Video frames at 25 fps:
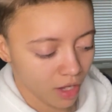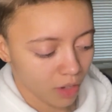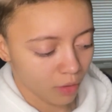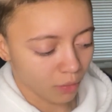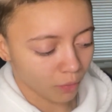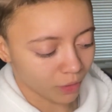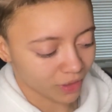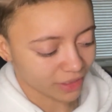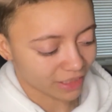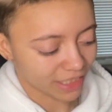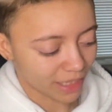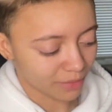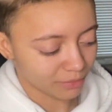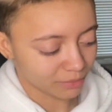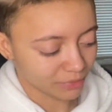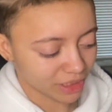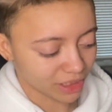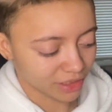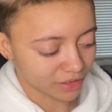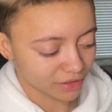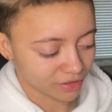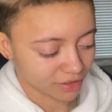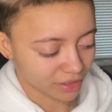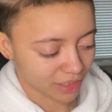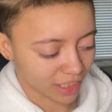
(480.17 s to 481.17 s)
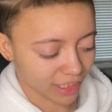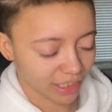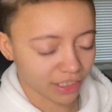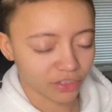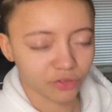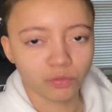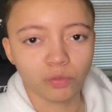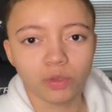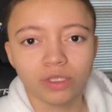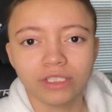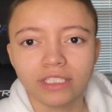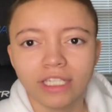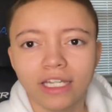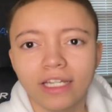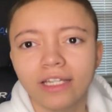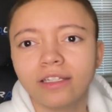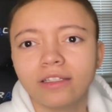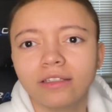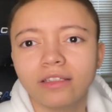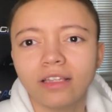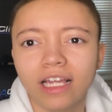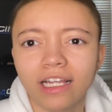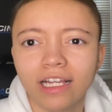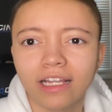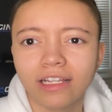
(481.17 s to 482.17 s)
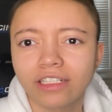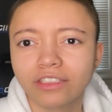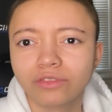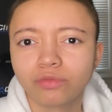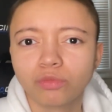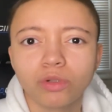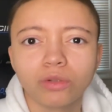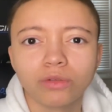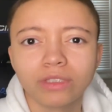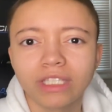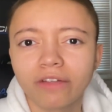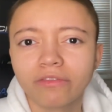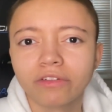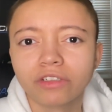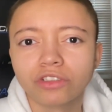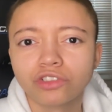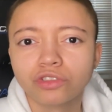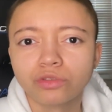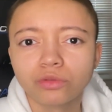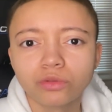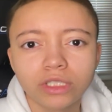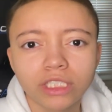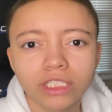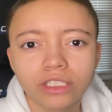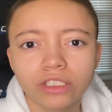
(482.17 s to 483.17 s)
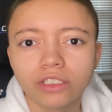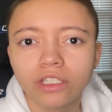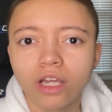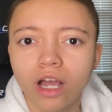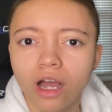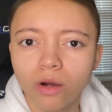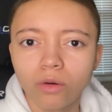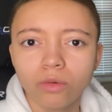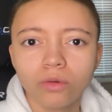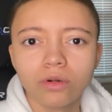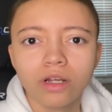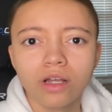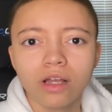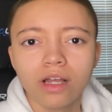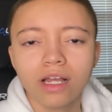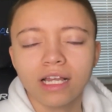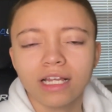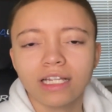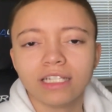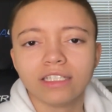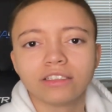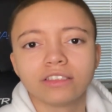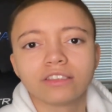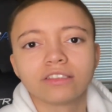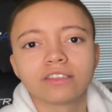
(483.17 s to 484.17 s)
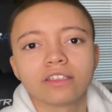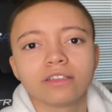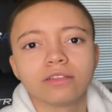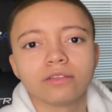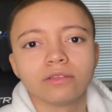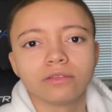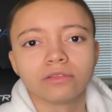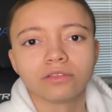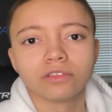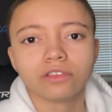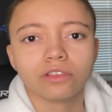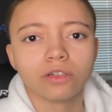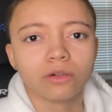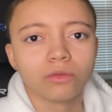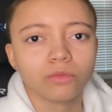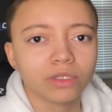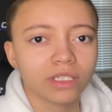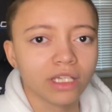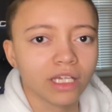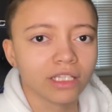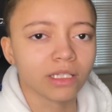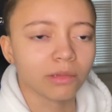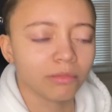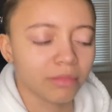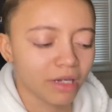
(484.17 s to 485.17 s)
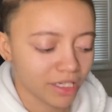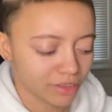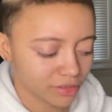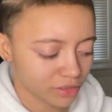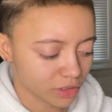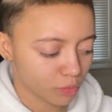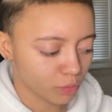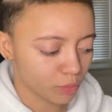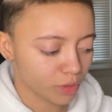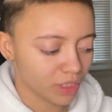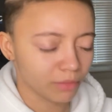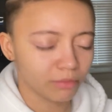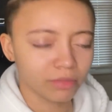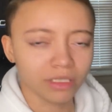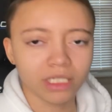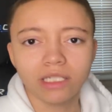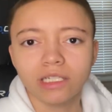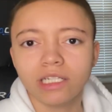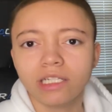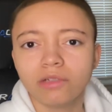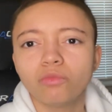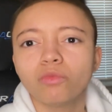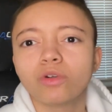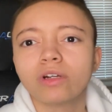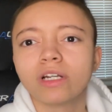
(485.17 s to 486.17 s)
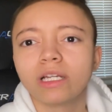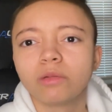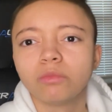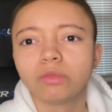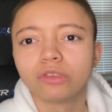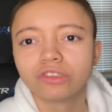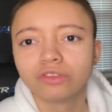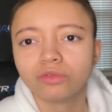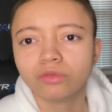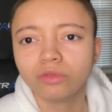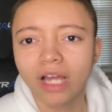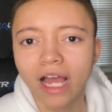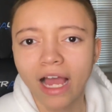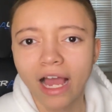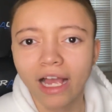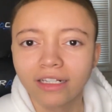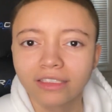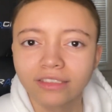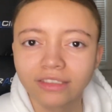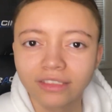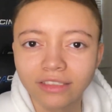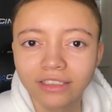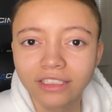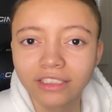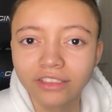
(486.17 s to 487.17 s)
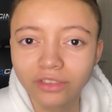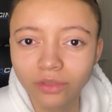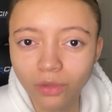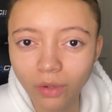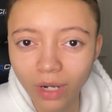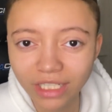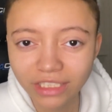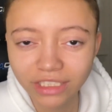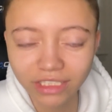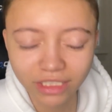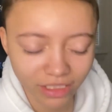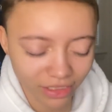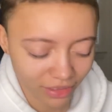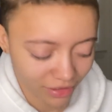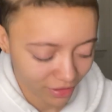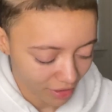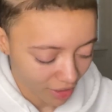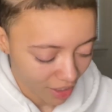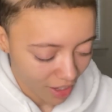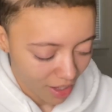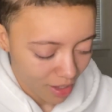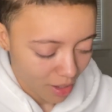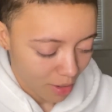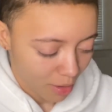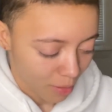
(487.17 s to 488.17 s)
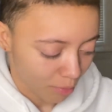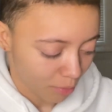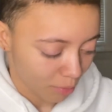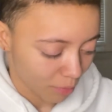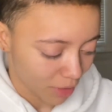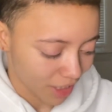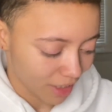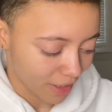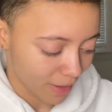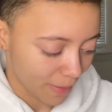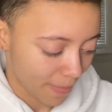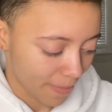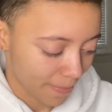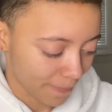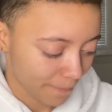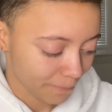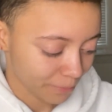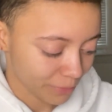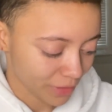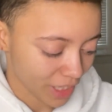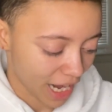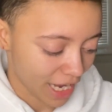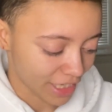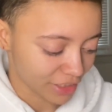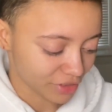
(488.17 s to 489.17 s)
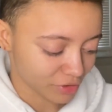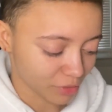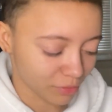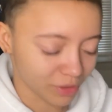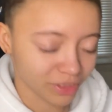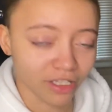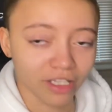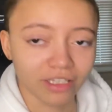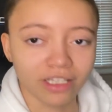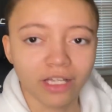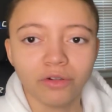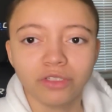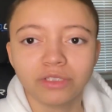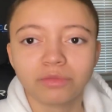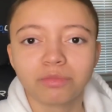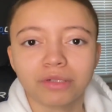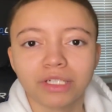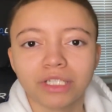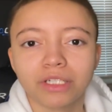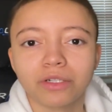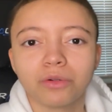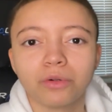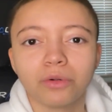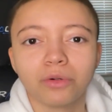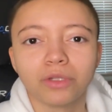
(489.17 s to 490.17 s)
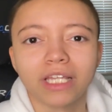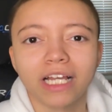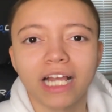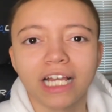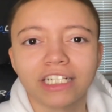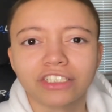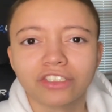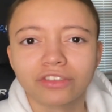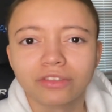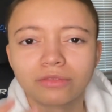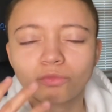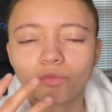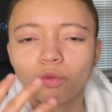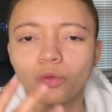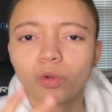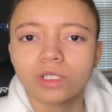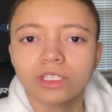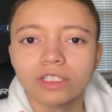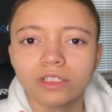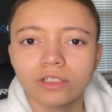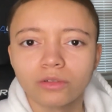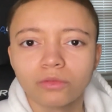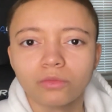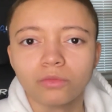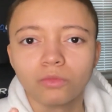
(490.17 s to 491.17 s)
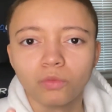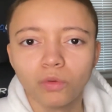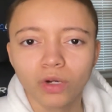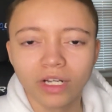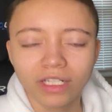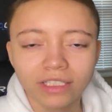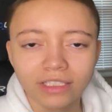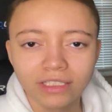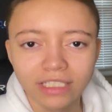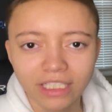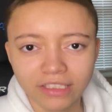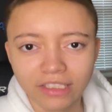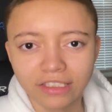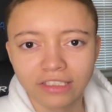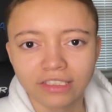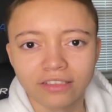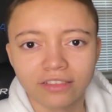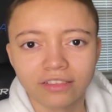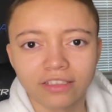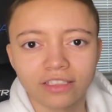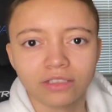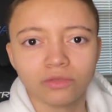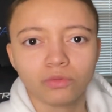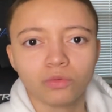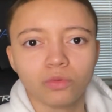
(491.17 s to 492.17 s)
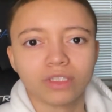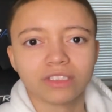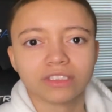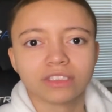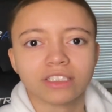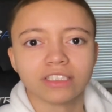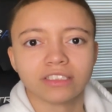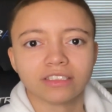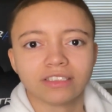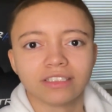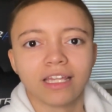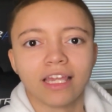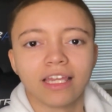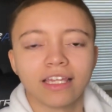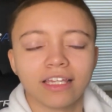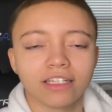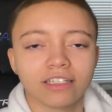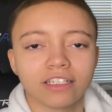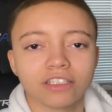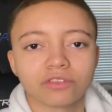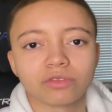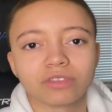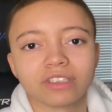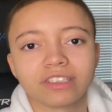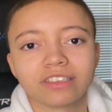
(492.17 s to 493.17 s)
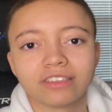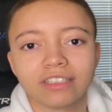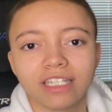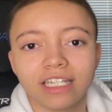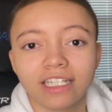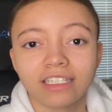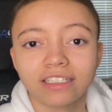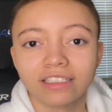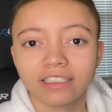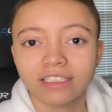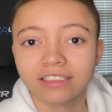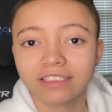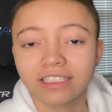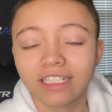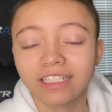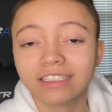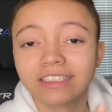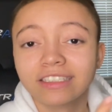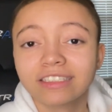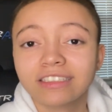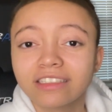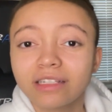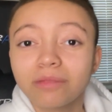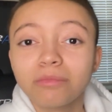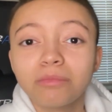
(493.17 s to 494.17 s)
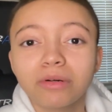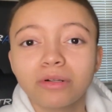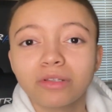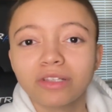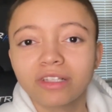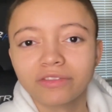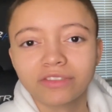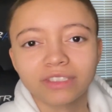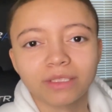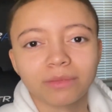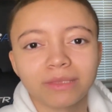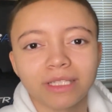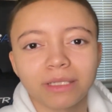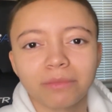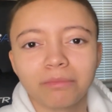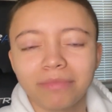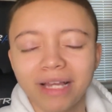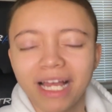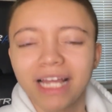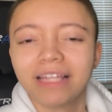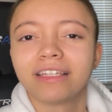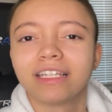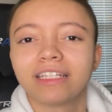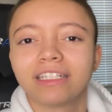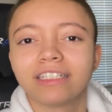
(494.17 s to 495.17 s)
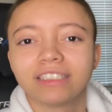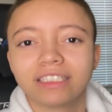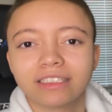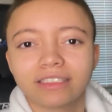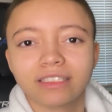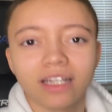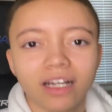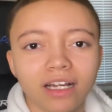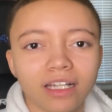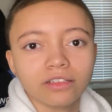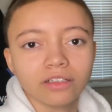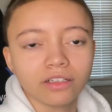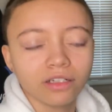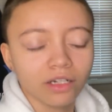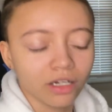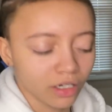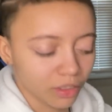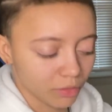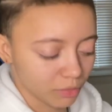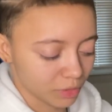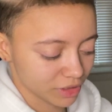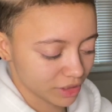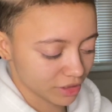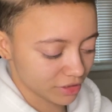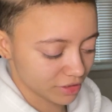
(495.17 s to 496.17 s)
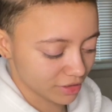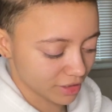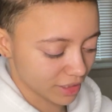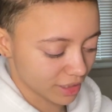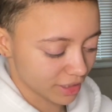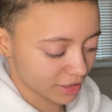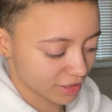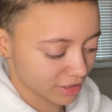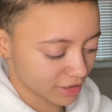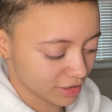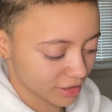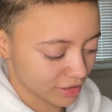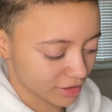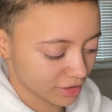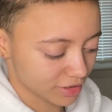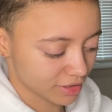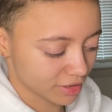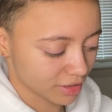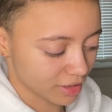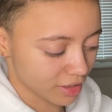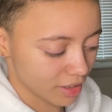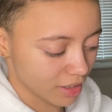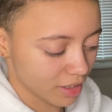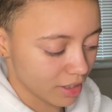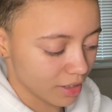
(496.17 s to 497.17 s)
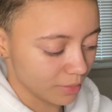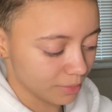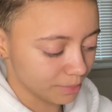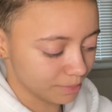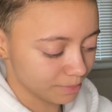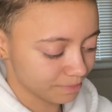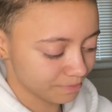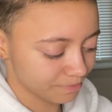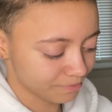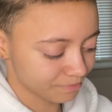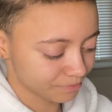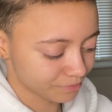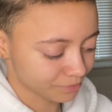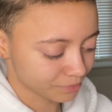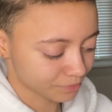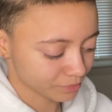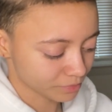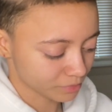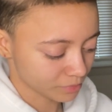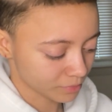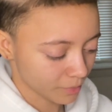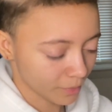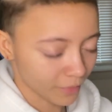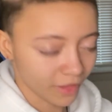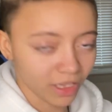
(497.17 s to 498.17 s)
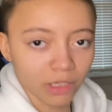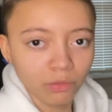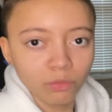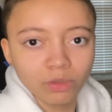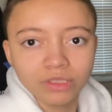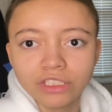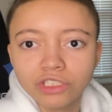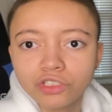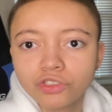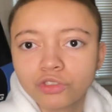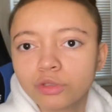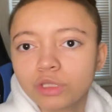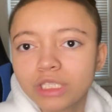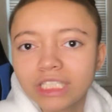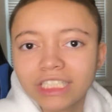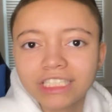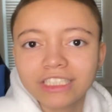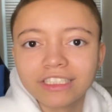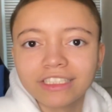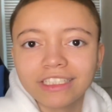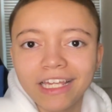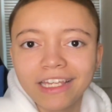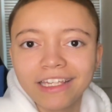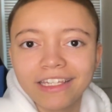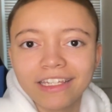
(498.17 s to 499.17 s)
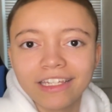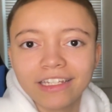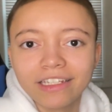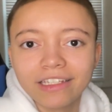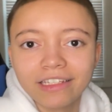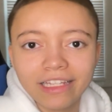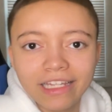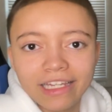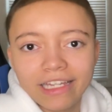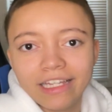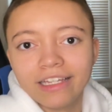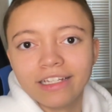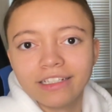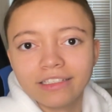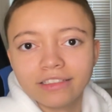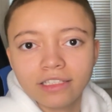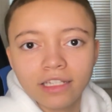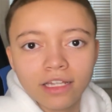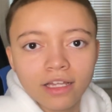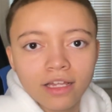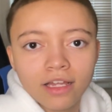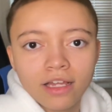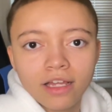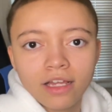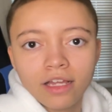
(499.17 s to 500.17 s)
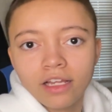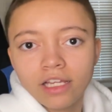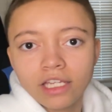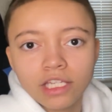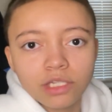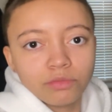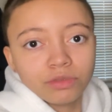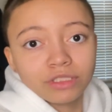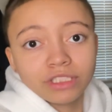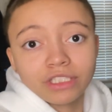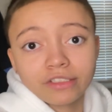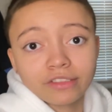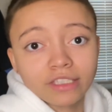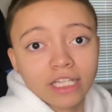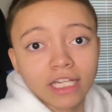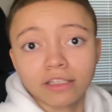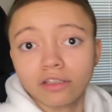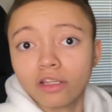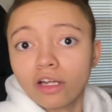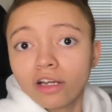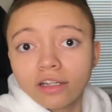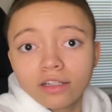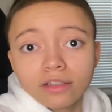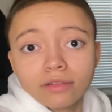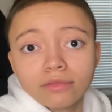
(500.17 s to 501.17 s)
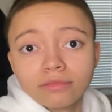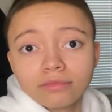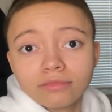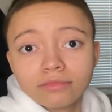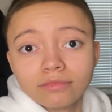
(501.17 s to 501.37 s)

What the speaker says: what that means. And I guess one day, like, I guess we'll never truly know until, you know, we end up passing away and we're able to ask these questions. But I just always thought that was pretty cool. Like, I just wonder what necessarily was his nakedness. Was his nakedness a symbol of something bad that he's done? Or was his nakedness, like, was he truly just naked? And he was just like, look,